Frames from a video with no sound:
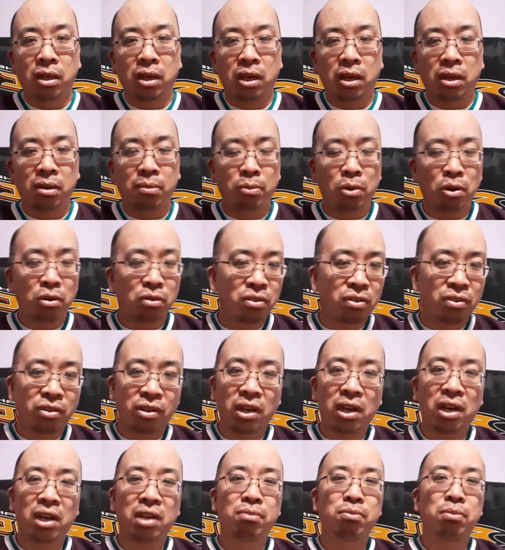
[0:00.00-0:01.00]
And most of
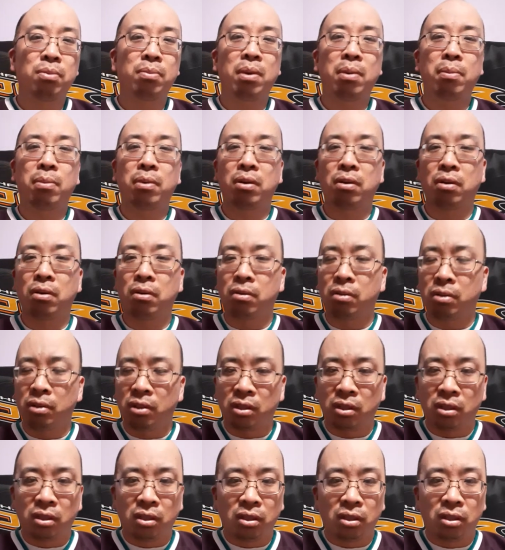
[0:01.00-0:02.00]
you guys remember
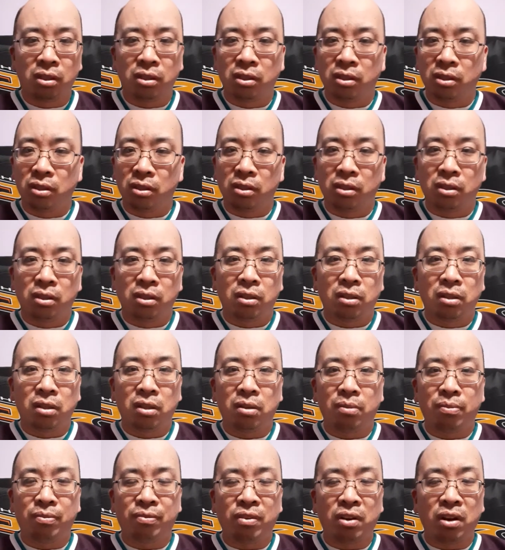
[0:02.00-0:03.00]

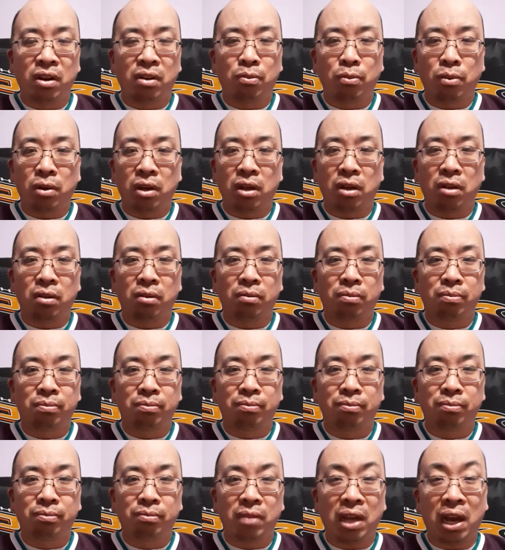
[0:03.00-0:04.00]
them very well.
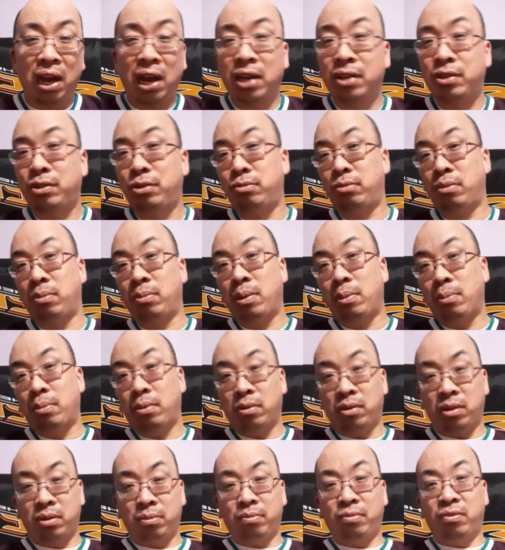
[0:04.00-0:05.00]
I do
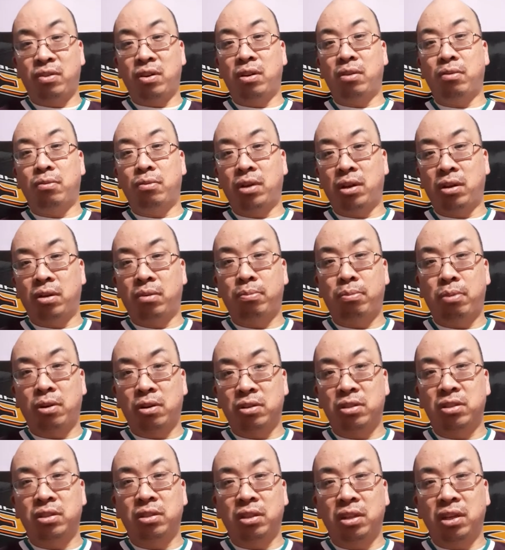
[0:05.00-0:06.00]
remember them very well,
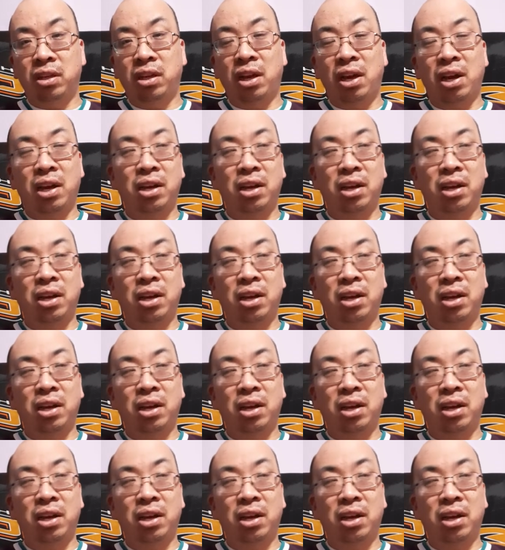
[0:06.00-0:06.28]
personally.